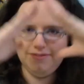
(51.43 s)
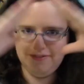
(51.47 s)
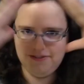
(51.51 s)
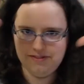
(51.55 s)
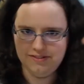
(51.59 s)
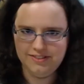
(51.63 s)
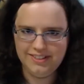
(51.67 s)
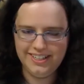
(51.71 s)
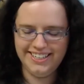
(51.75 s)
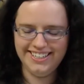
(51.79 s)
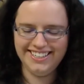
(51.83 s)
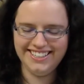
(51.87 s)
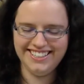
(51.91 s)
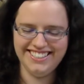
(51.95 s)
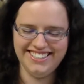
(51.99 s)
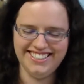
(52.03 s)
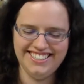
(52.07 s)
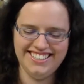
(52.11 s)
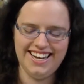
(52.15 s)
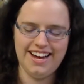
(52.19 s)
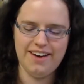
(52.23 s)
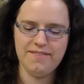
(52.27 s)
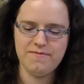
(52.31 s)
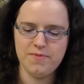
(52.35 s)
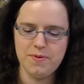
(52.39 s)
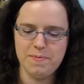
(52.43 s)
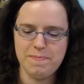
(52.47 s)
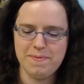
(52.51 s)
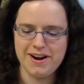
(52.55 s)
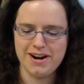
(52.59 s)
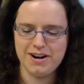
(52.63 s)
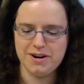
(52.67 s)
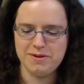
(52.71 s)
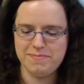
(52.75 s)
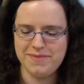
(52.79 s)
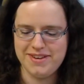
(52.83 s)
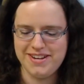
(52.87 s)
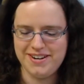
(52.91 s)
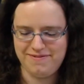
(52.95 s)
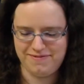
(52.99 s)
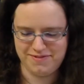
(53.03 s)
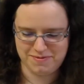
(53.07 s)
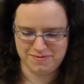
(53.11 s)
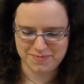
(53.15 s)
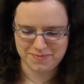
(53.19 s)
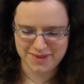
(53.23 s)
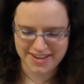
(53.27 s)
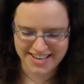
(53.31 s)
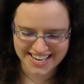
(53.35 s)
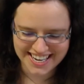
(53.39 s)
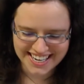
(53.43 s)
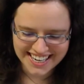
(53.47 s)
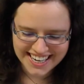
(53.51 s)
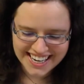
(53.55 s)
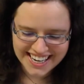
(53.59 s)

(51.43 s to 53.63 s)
of the pyramid for me.